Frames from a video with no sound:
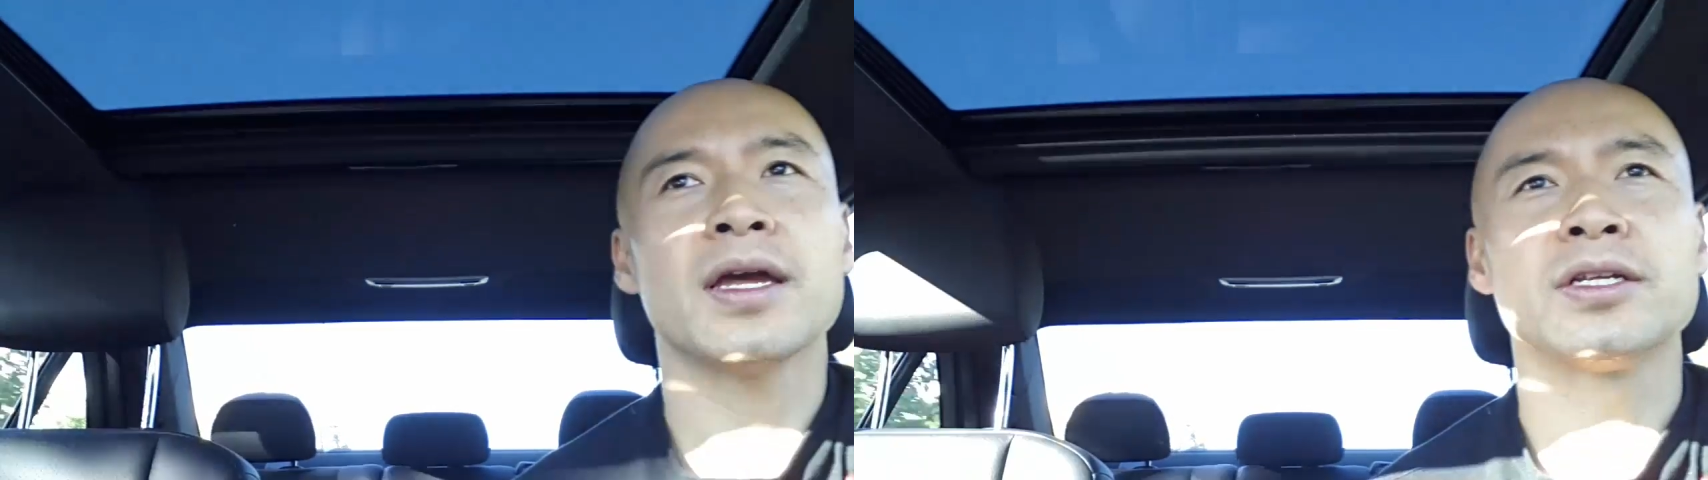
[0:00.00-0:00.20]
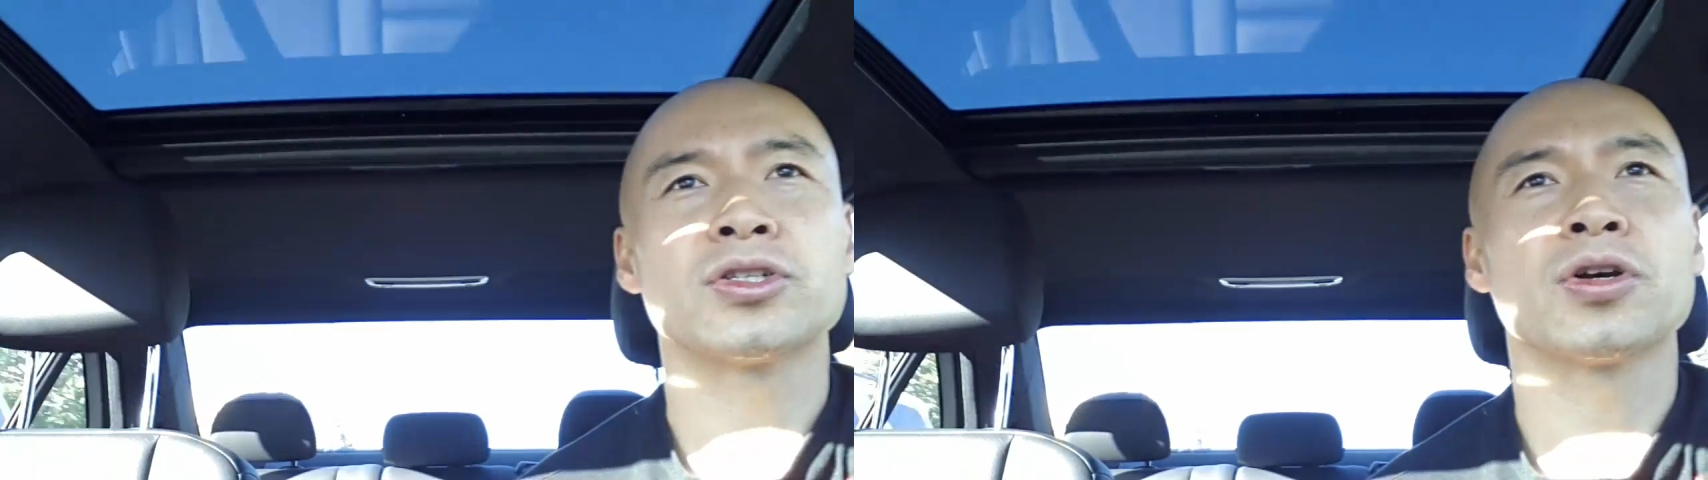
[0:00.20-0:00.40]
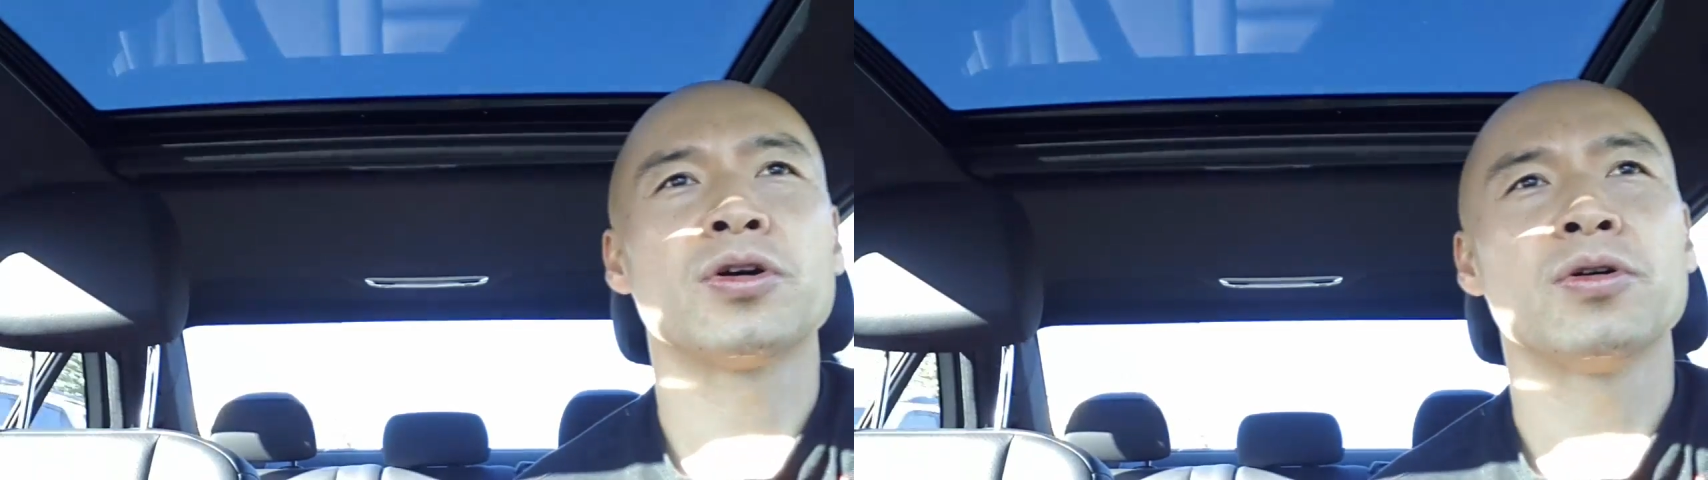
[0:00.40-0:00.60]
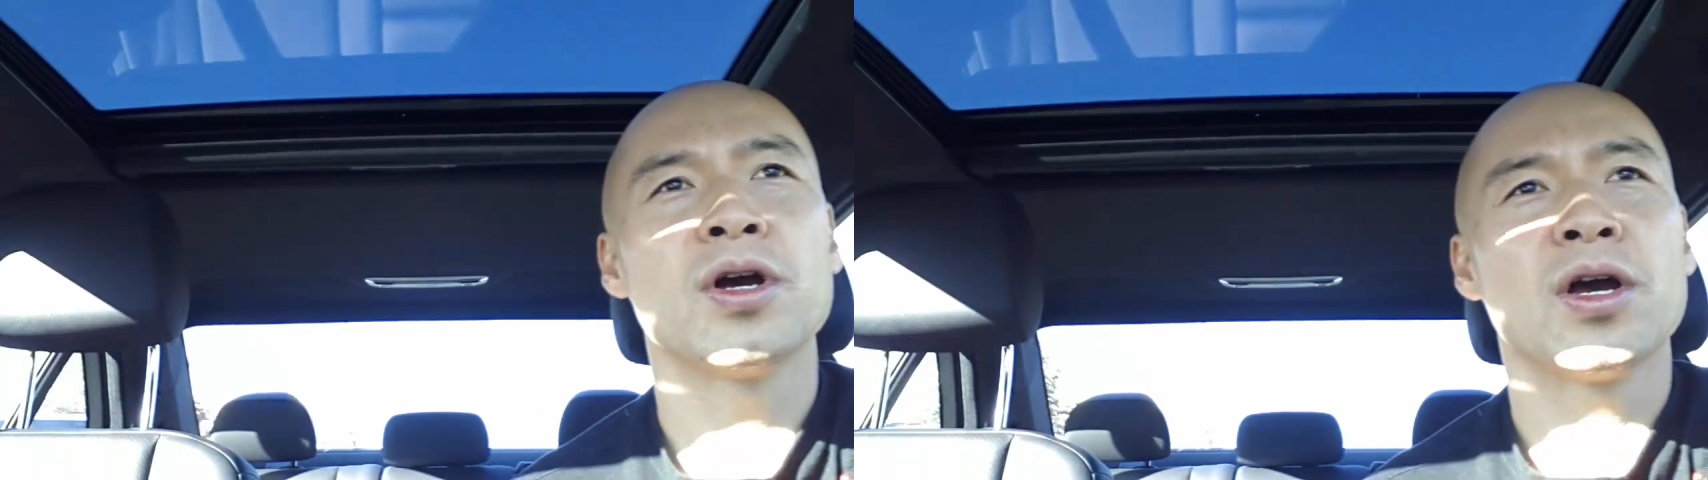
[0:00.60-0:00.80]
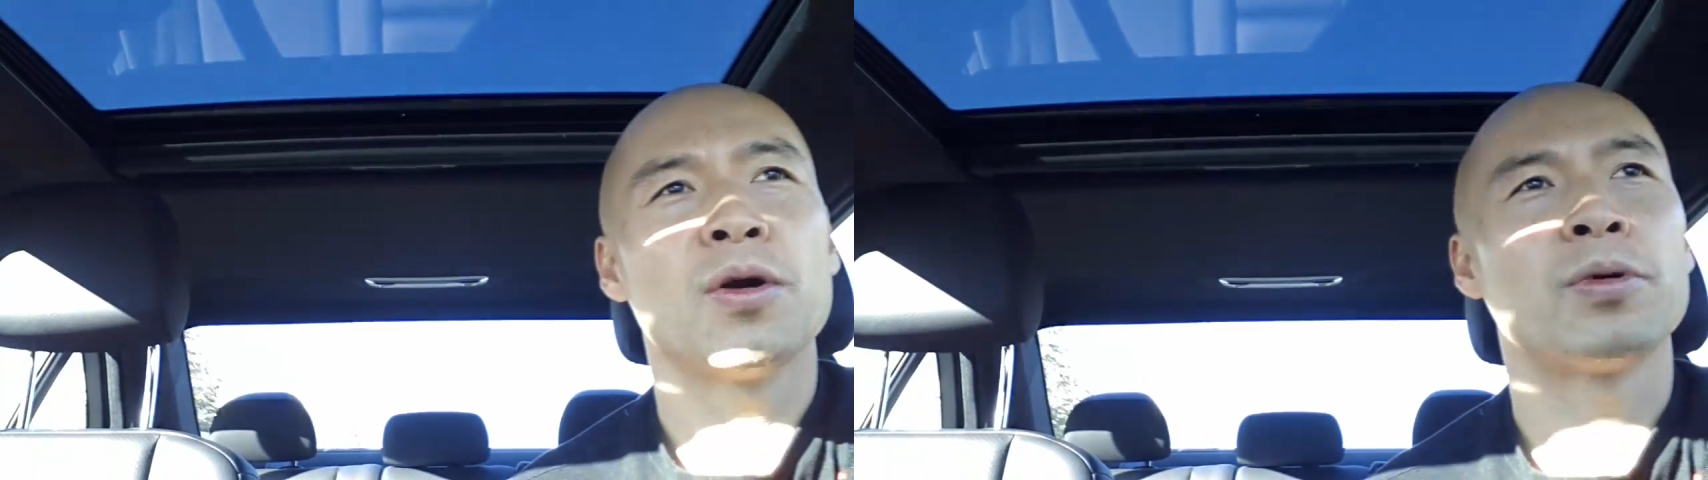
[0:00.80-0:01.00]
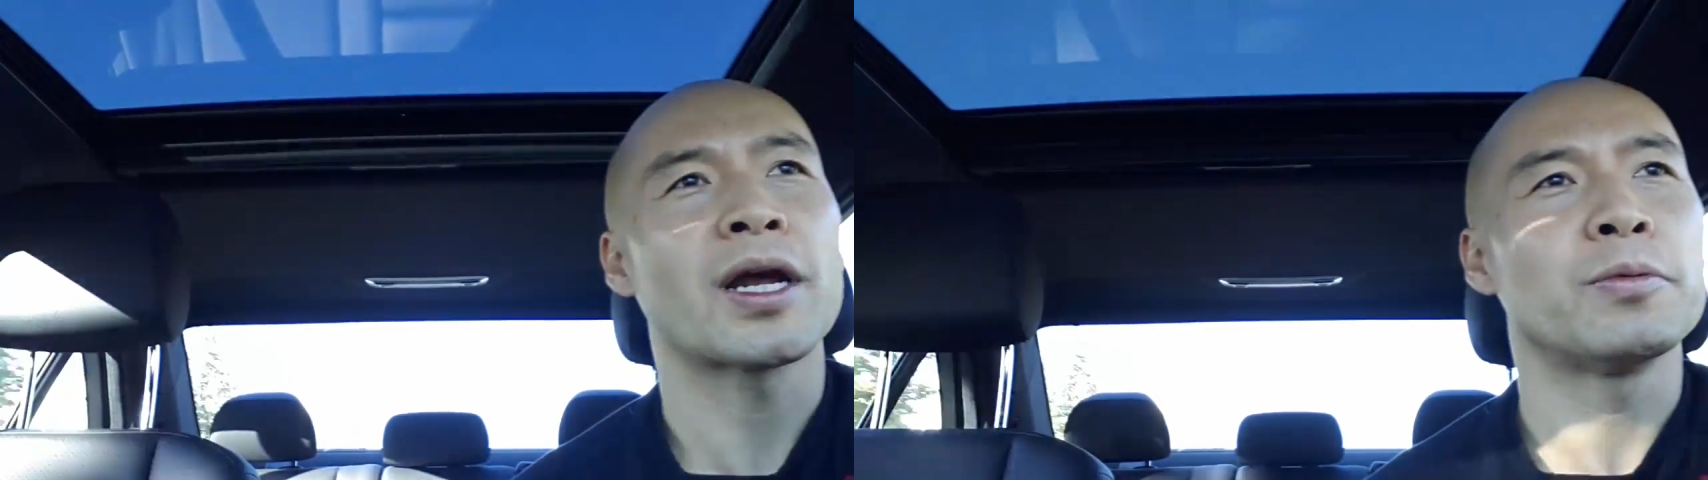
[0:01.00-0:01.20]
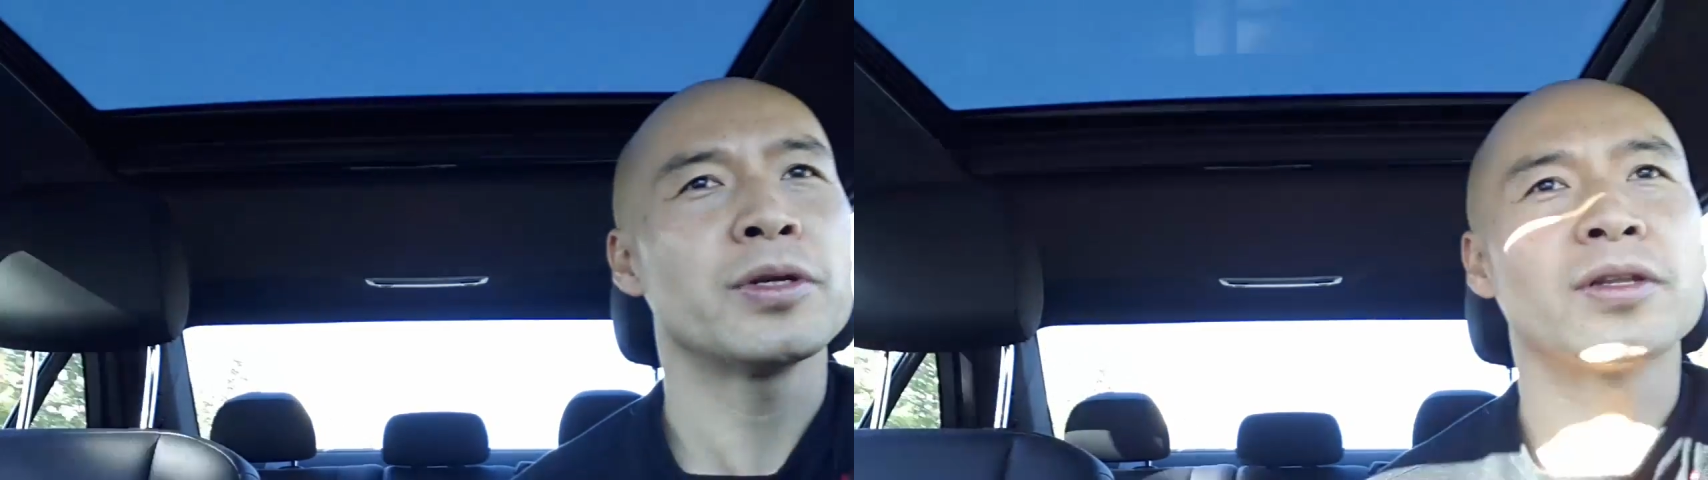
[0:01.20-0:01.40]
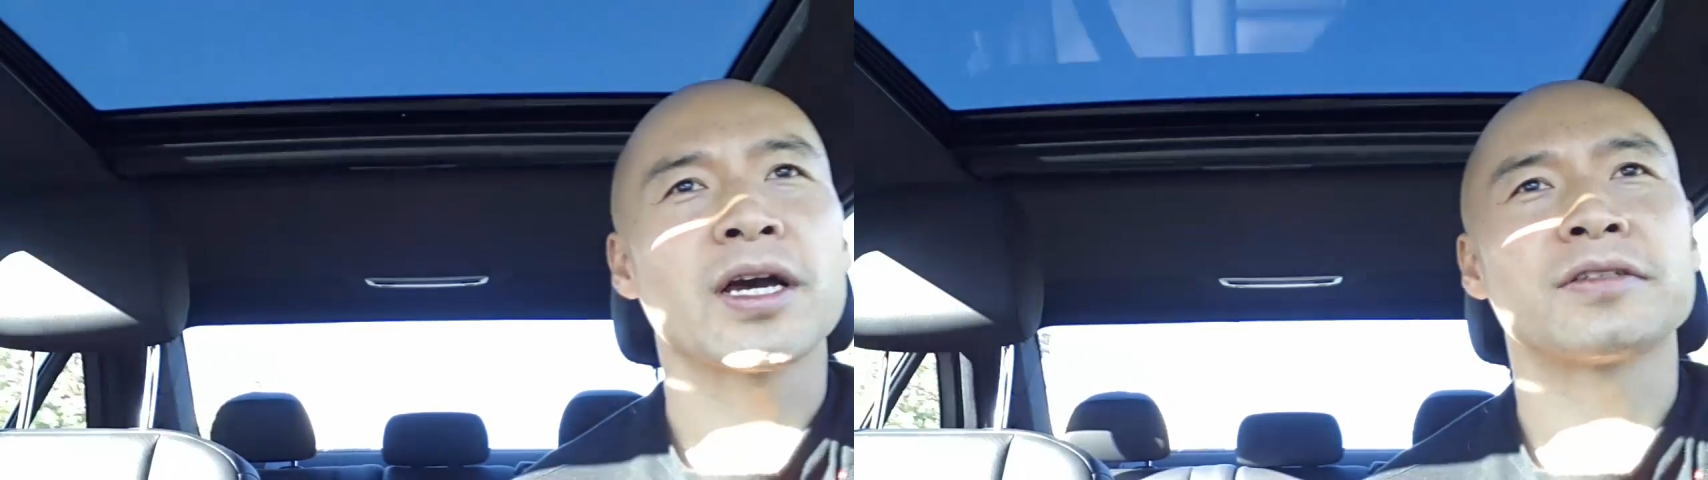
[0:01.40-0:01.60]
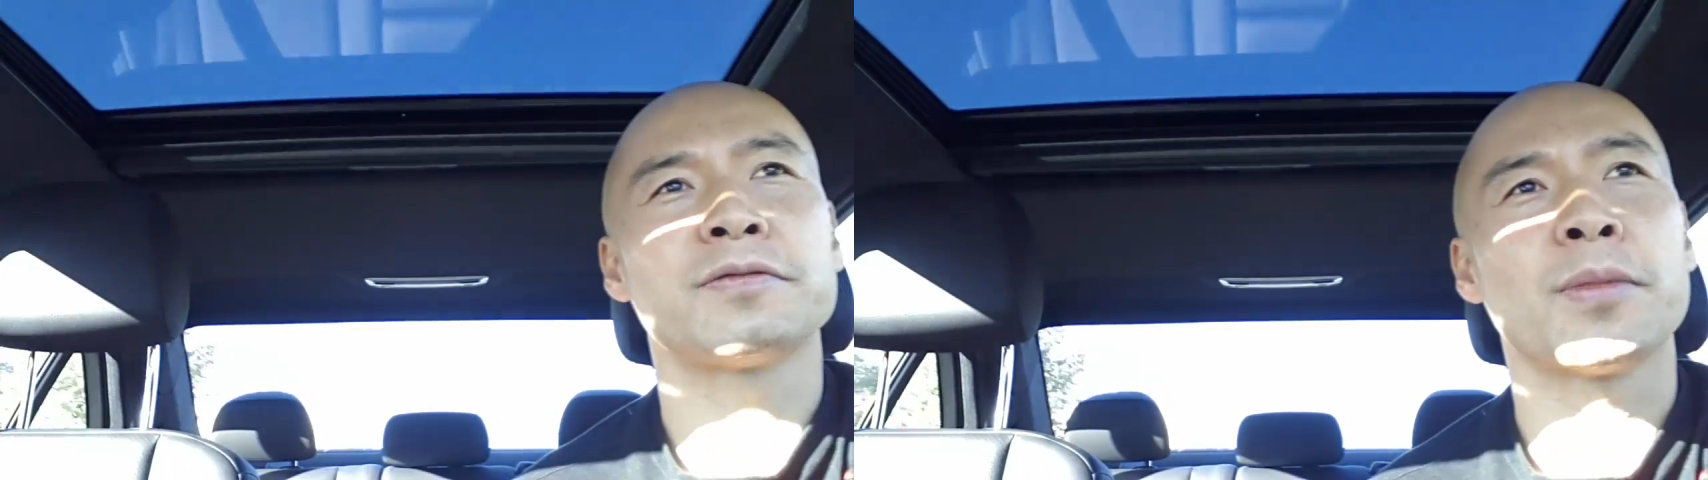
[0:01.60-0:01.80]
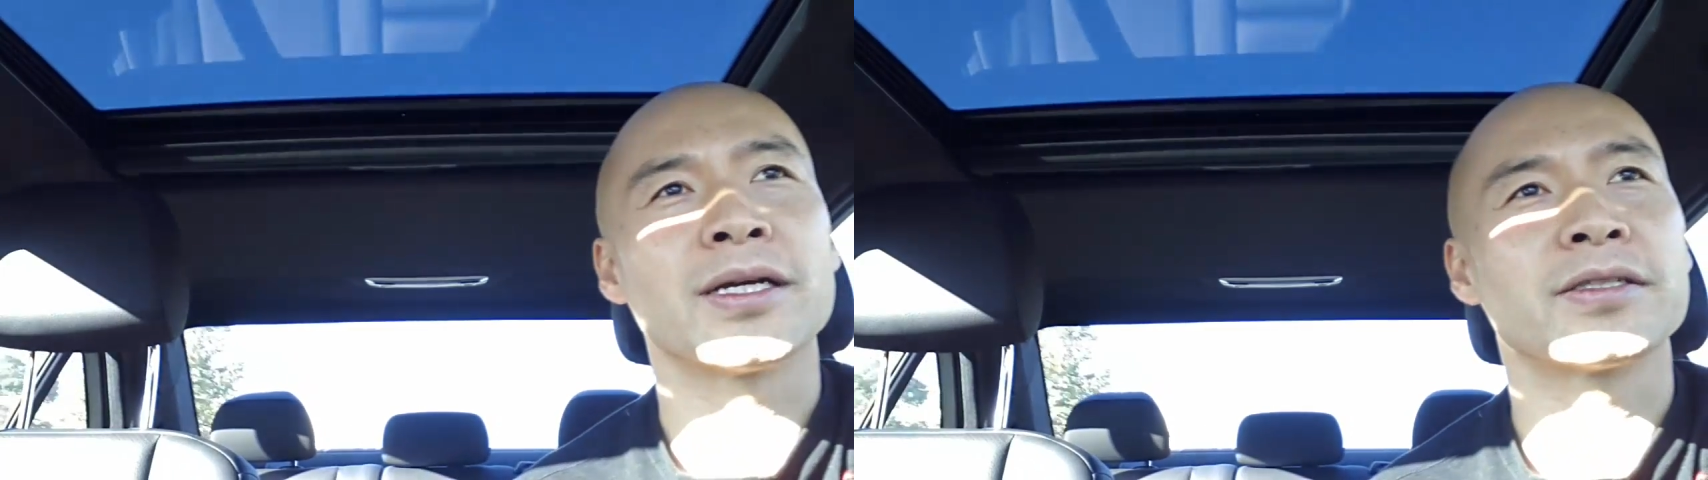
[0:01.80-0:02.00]
And so what I realized
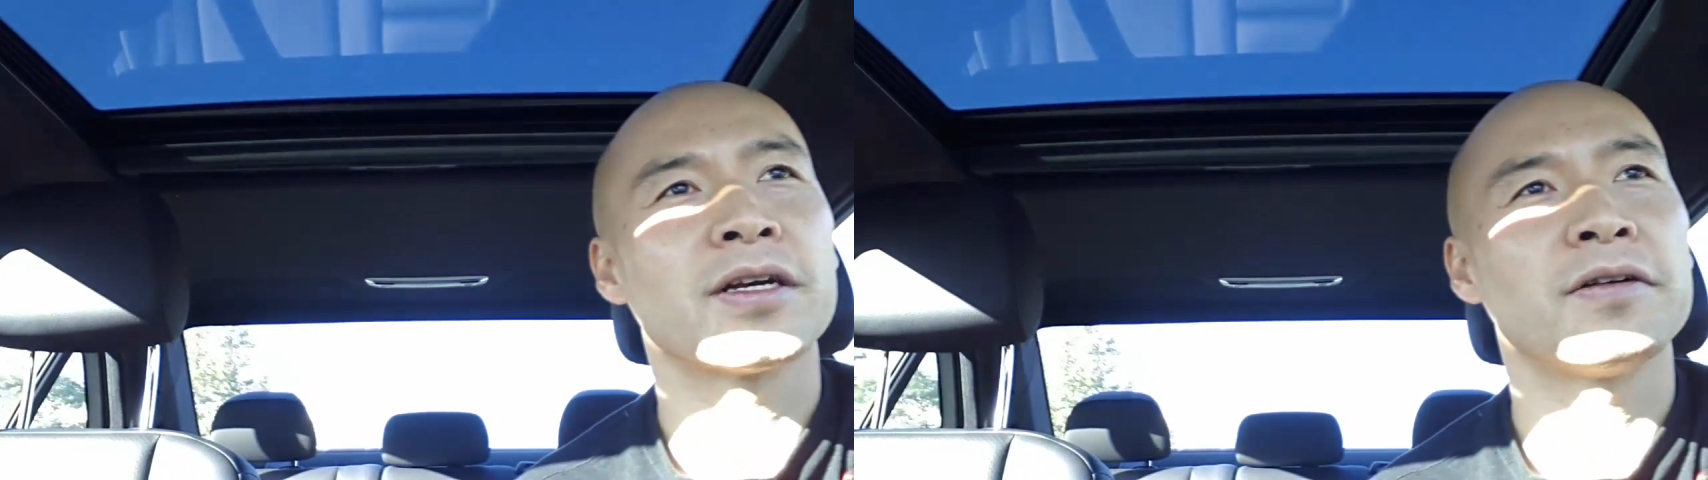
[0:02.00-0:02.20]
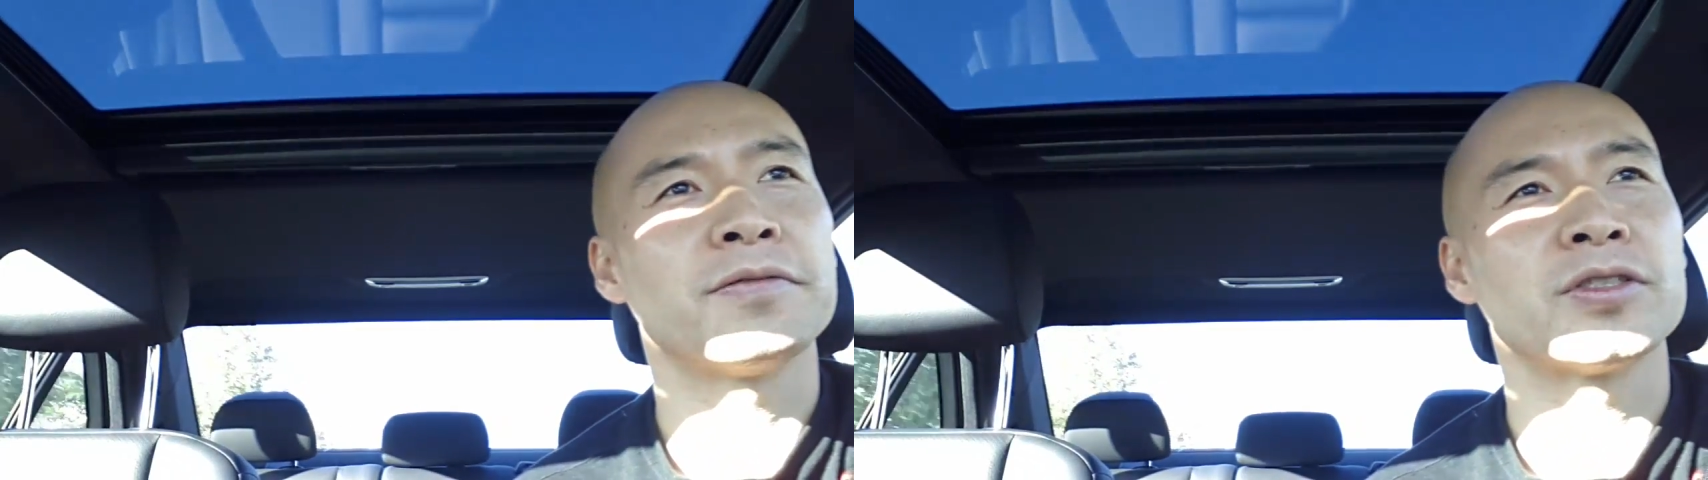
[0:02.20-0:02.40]
for myself